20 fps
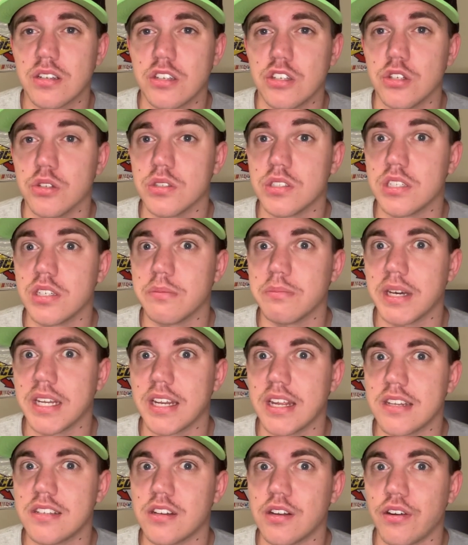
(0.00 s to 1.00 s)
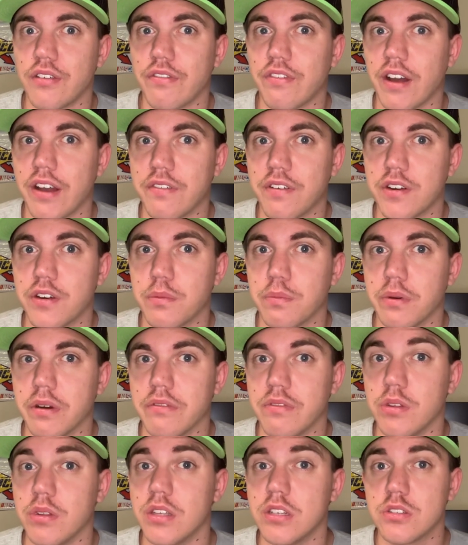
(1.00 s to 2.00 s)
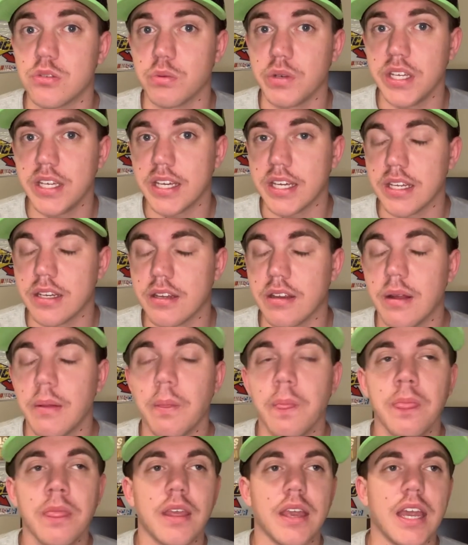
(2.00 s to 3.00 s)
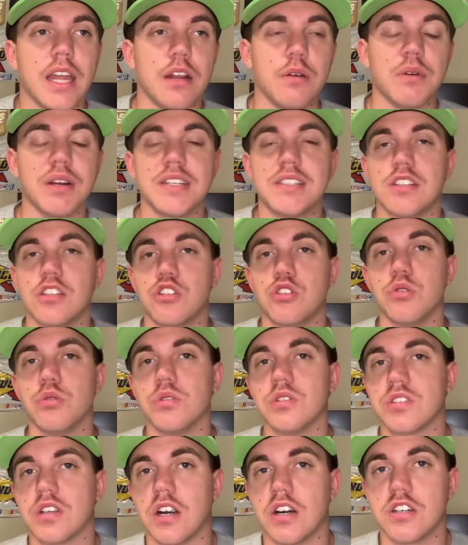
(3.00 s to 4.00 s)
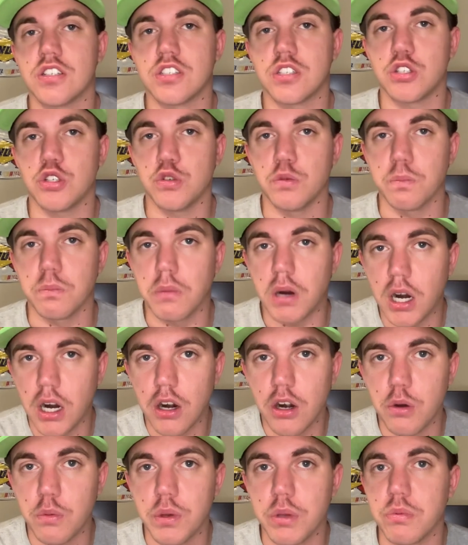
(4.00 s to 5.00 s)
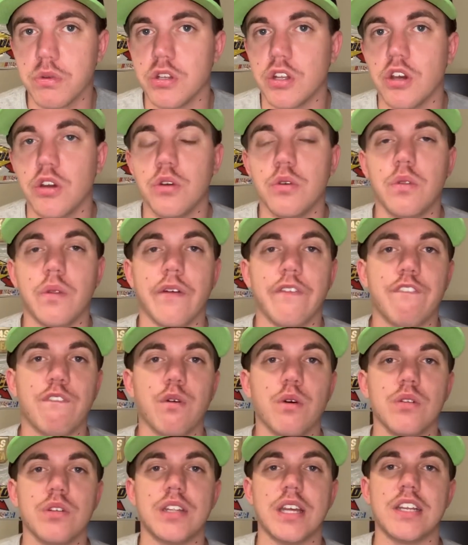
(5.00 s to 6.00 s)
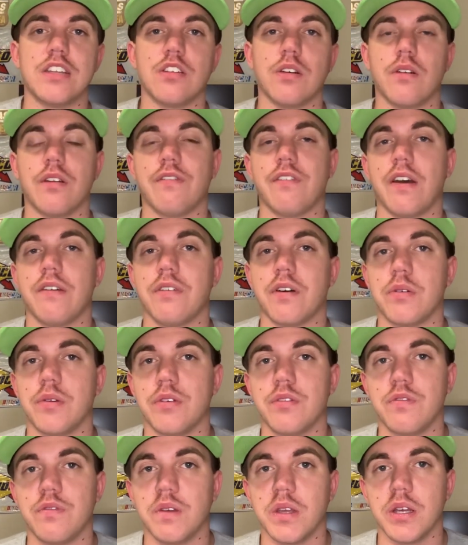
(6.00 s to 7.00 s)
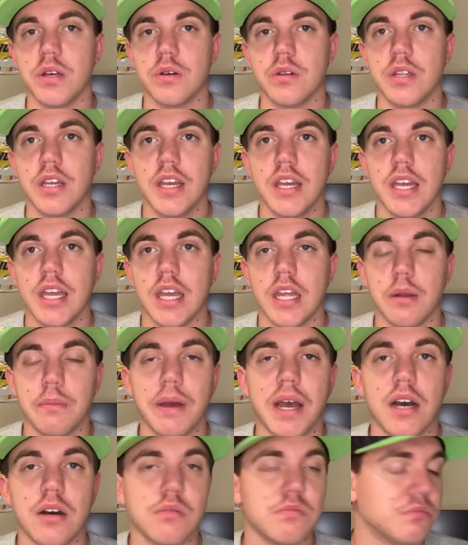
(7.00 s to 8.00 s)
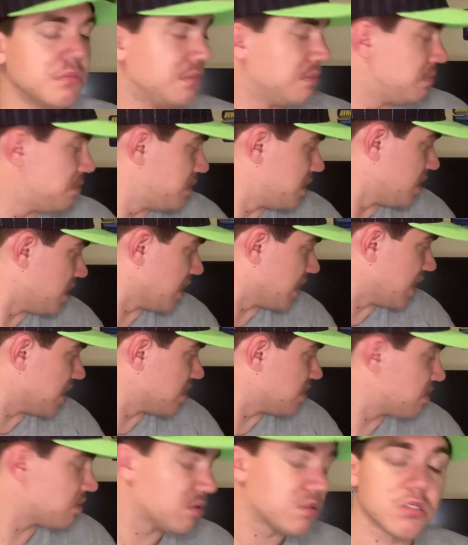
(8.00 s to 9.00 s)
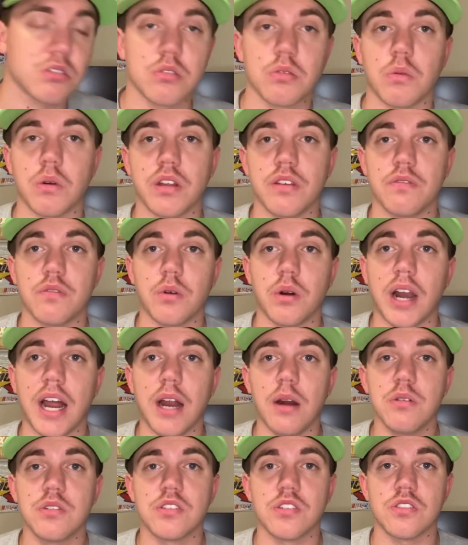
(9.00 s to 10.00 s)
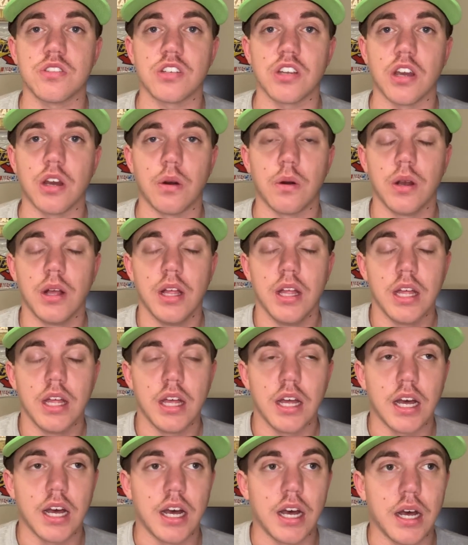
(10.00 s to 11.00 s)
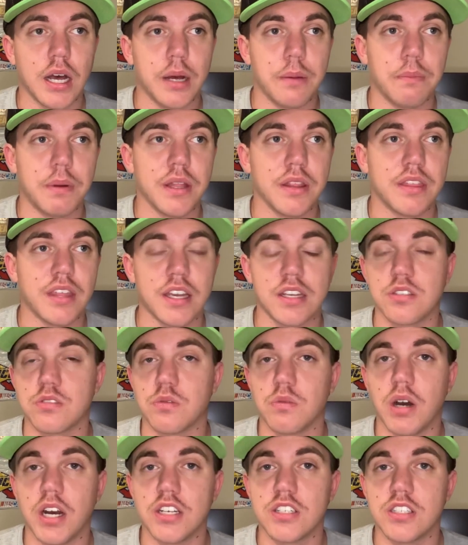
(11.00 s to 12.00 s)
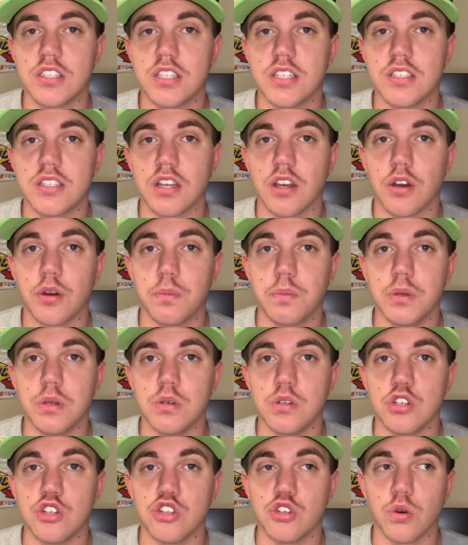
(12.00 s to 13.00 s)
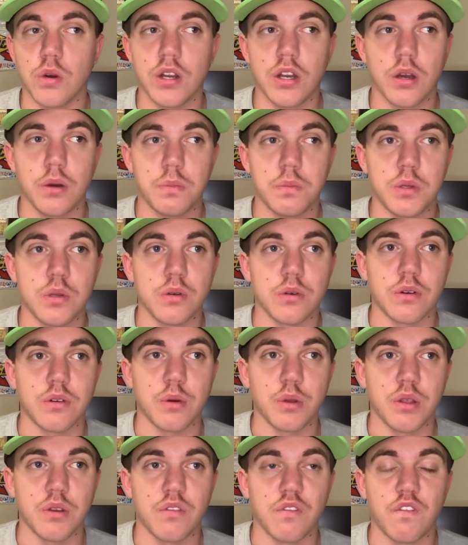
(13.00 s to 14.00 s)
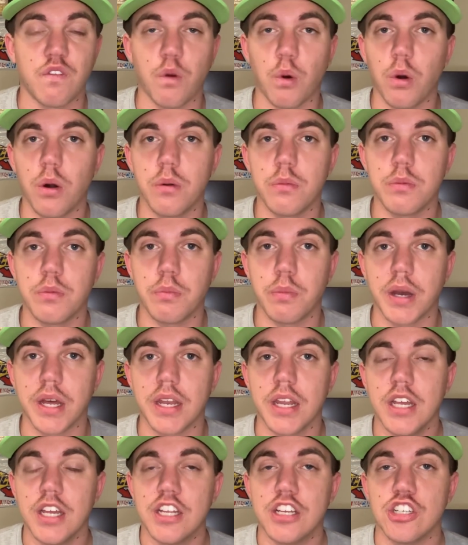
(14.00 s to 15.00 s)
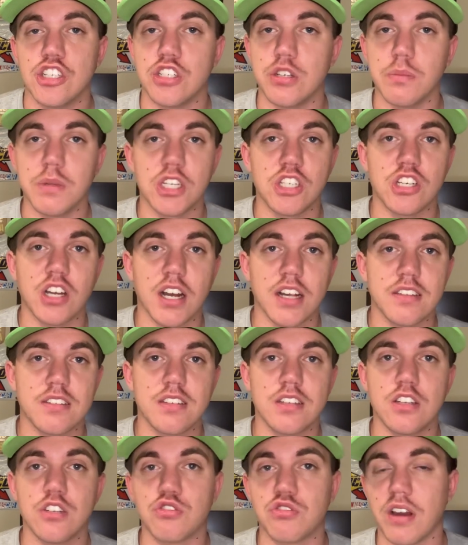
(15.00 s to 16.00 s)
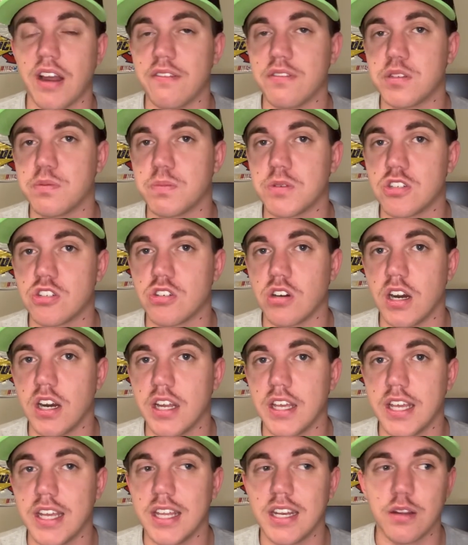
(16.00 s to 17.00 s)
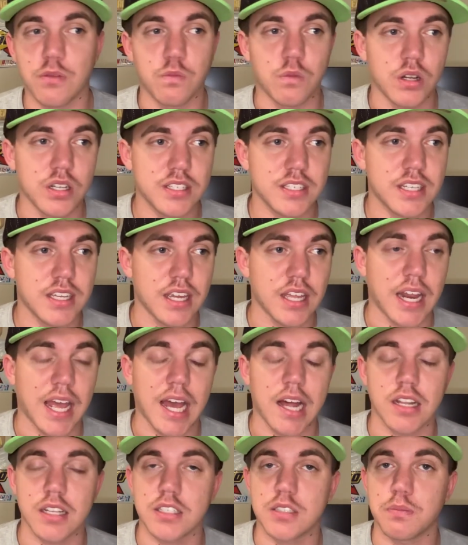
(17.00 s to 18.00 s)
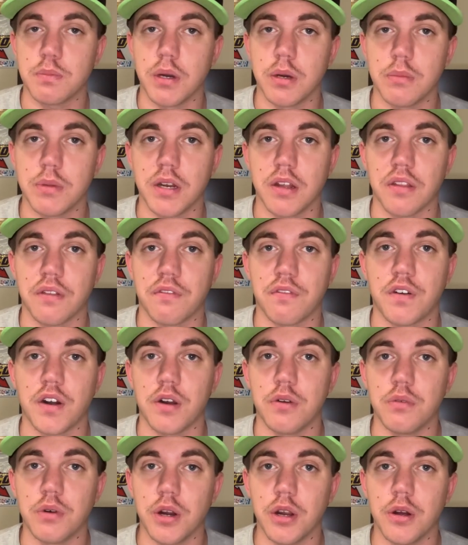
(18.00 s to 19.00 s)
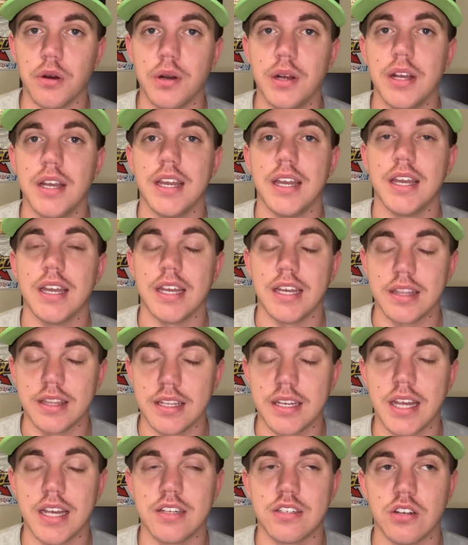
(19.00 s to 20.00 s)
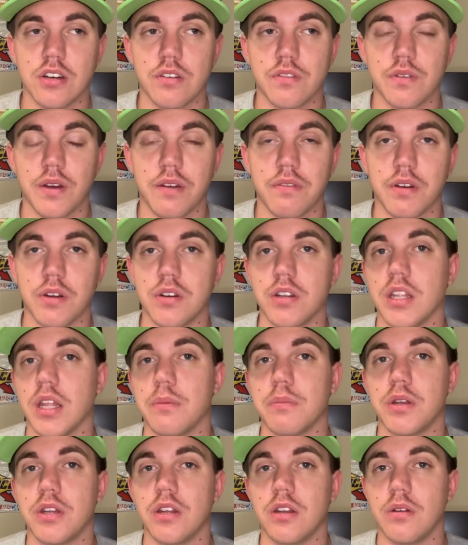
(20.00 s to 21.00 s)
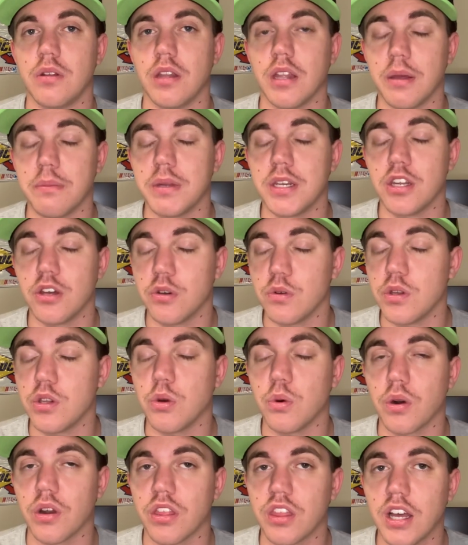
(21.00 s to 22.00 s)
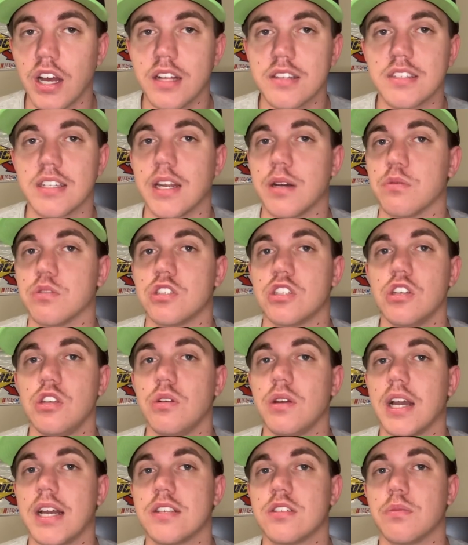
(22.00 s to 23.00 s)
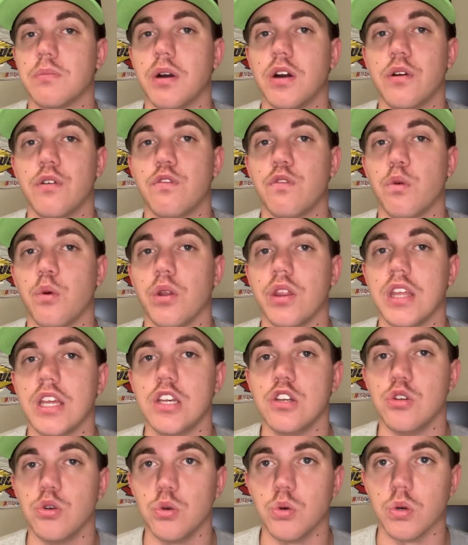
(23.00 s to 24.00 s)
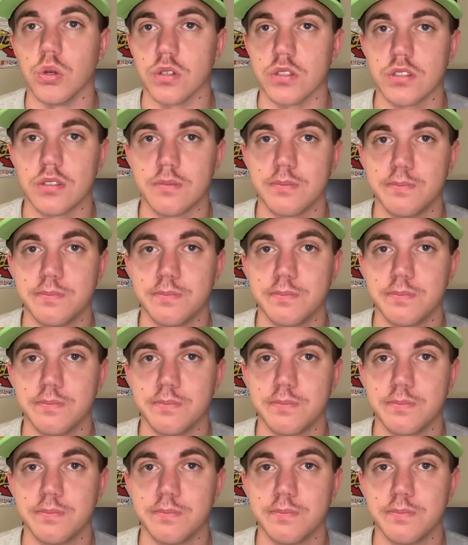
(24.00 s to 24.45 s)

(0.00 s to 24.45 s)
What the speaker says: You'll see my Daytona 500 preview this weekend. Anyways, the duels are tomorrow. We will know the full Daytona 500 field in about, I guess, 24 hours or so. But thanks for watching this. I hope you enjoyed. Hope you're informed. But Jimmie Johnson in, Travis Pastrana in, and once again, Alex Bowman on the front row in the Daytona 500. Let me know your thoughts, and I will see you guys tomorrow for the duels.